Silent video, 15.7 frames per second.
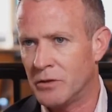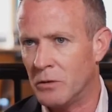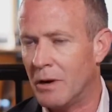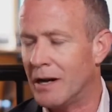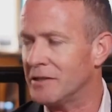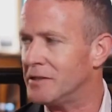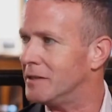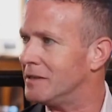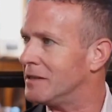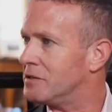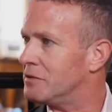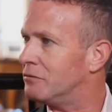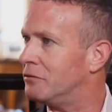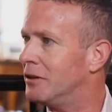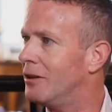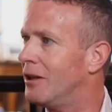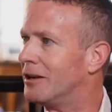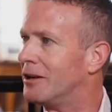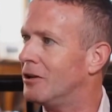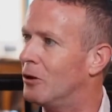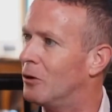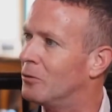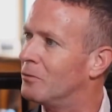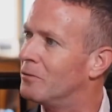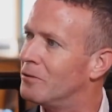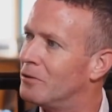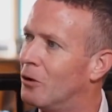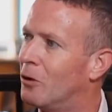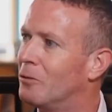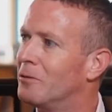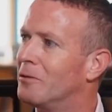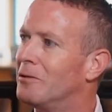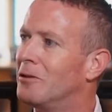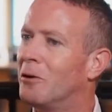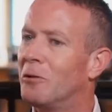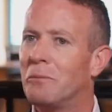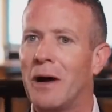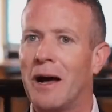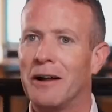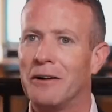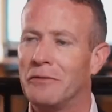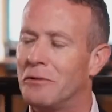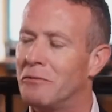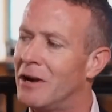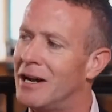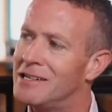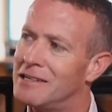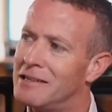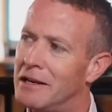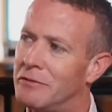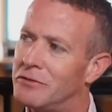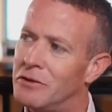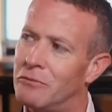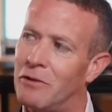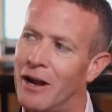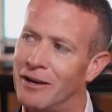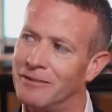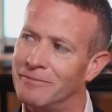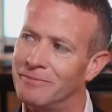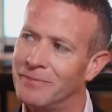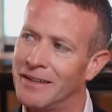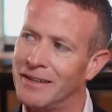to us, it doesn't feel like a long part of the race left to run.